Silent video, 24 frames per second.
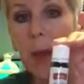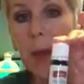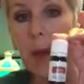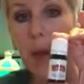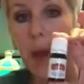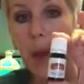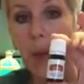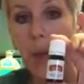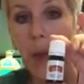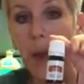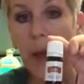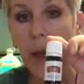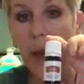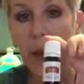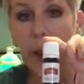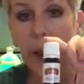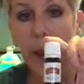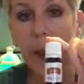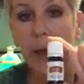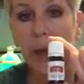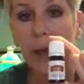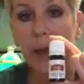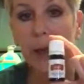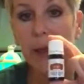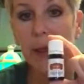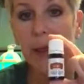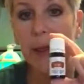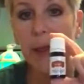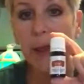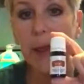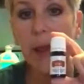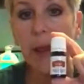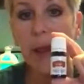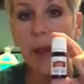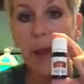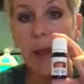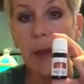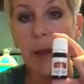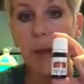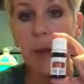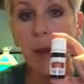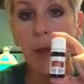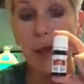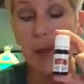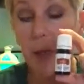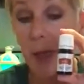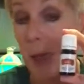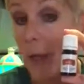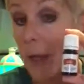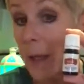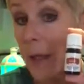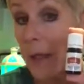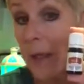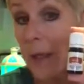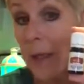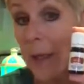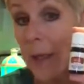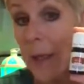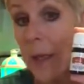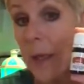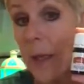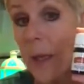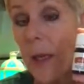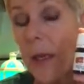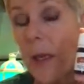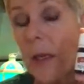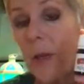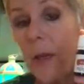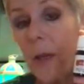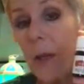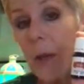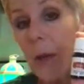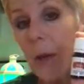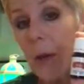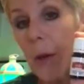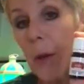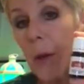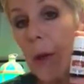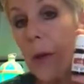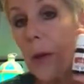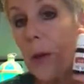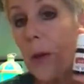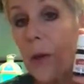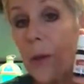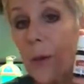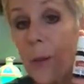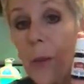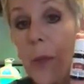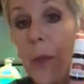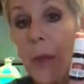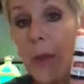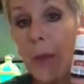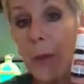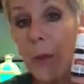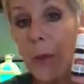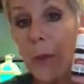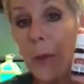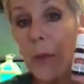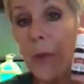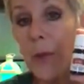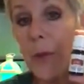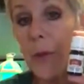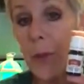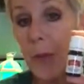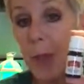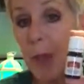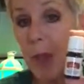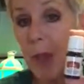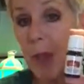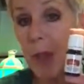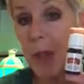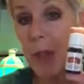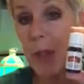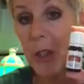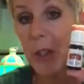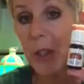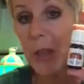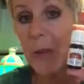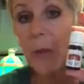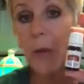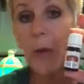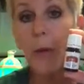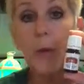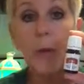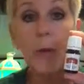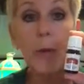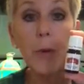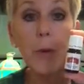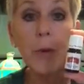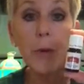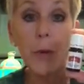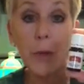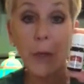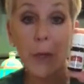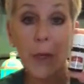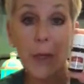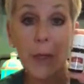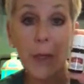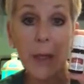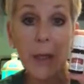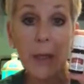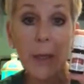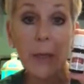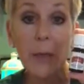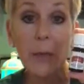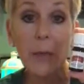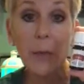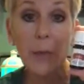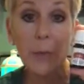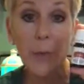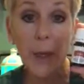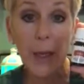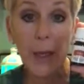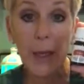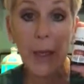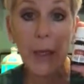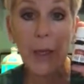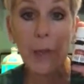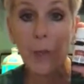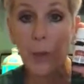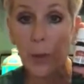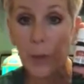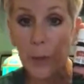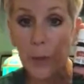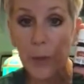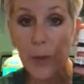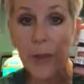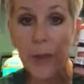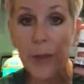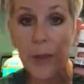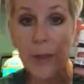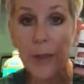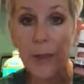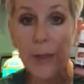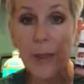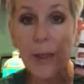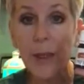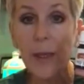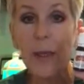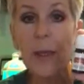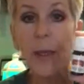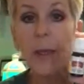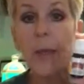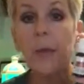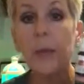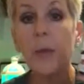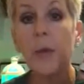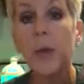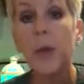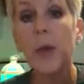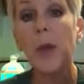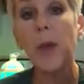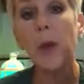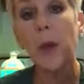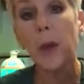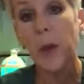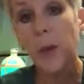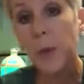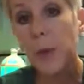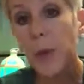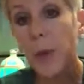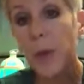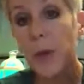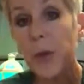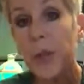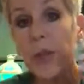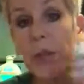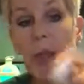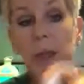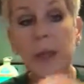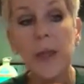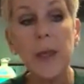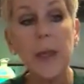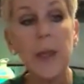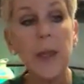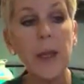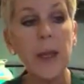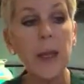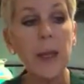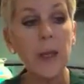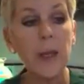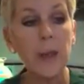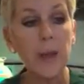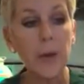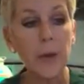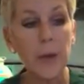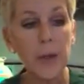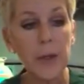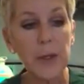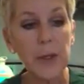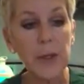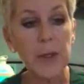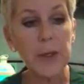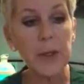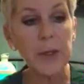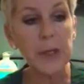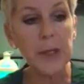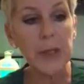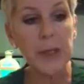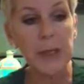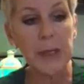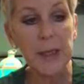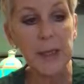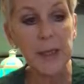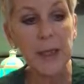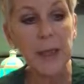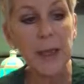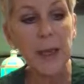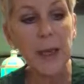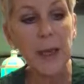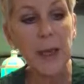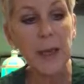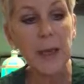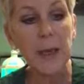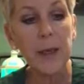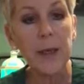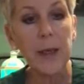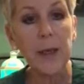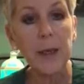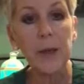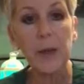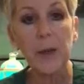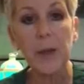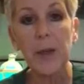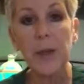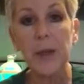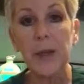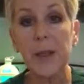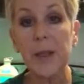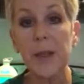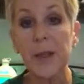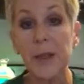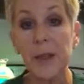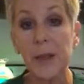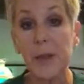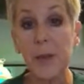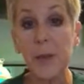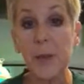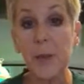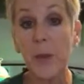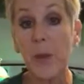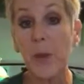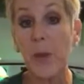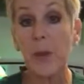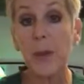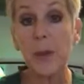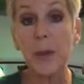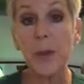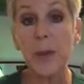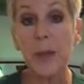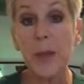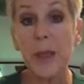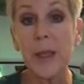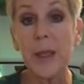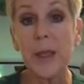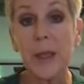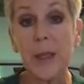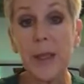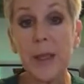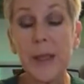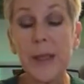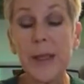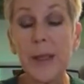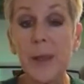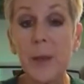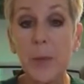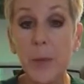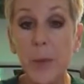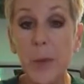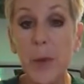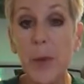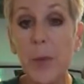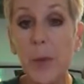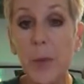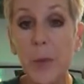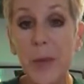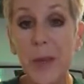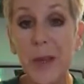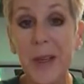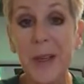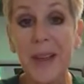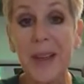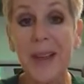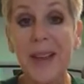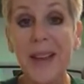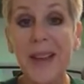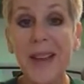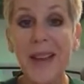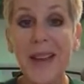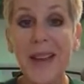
nutmeg, and they sent it in a Vitality. So it could be used for ingestion or for cooking or baking purposes. So we are approaching the Christmas season, and I thought that this would be a really nice and appropriate